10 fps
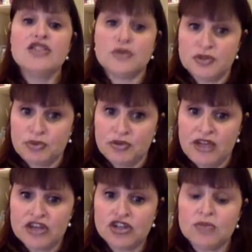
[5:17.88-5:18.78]
There was
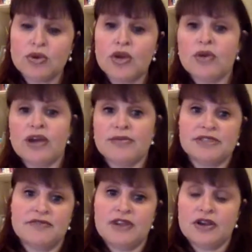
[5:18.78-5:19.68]
prevention programs
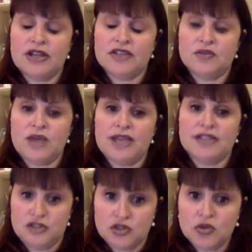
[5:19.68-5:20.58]
in various ways
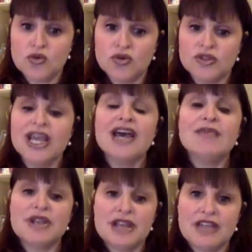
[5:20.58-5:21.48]
in schools,
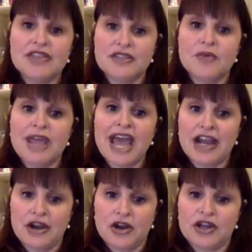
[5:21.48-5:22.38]
but nothing that we had
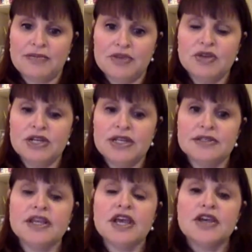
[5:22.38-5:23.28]
in our
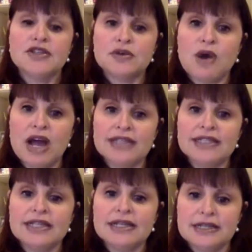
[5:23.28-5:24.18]
communities. So I
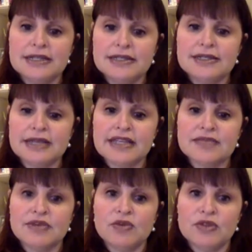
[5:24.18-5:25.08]
did a needs
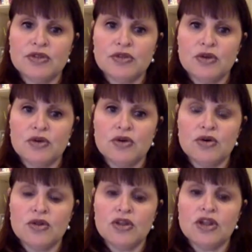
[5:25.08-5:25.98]
assessment with a
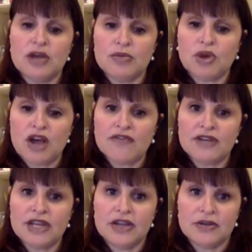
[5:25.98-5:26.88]
local
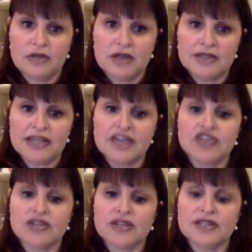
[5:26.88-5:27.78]
nonprofit here in Los
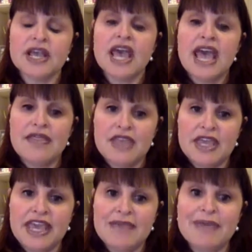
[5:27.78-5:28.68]
Angeles, and they
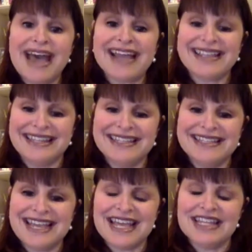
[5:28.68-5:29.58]
came back and they
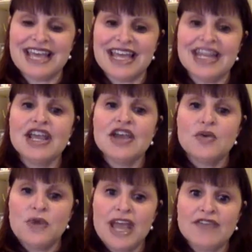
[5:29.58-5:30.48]
said that
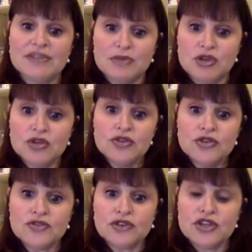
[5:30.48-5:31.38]
we have some good
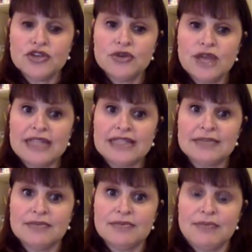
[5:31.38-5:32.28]
news for you and
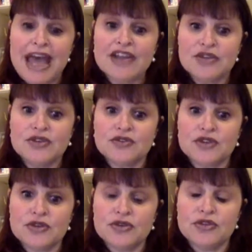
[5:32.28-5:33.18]
some bad news for
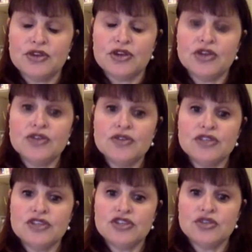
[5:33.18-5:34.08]
you. The good news
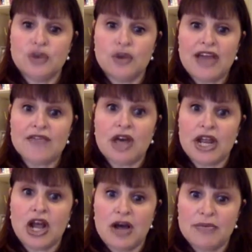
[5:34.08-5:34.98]
is you don't have a lot
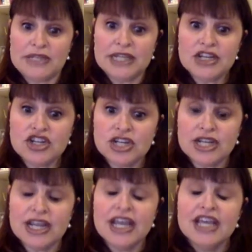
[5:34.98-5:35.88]
of
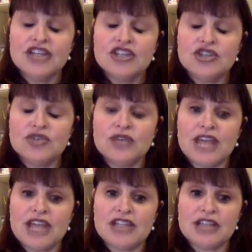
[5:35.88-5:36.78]
competition to
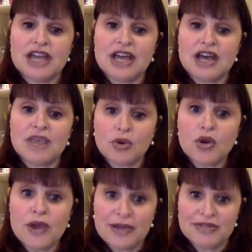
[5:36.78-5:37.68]
get a
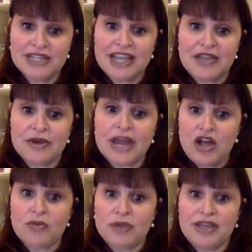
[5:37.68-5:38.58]
program together to
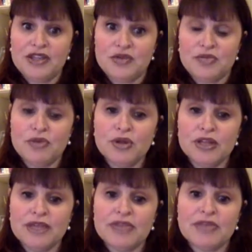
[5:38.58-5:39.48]
help kids with
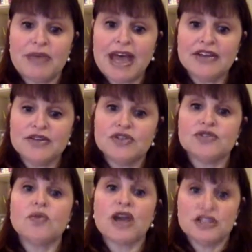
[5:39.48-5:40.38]
bullying. But the bad news
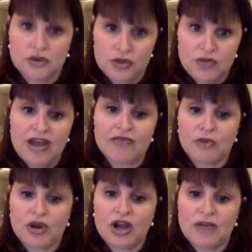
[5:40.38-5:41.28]
is, why don't you have
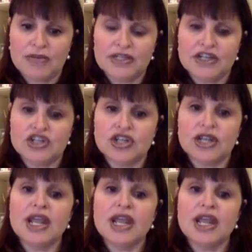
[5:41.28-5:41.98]
more competition?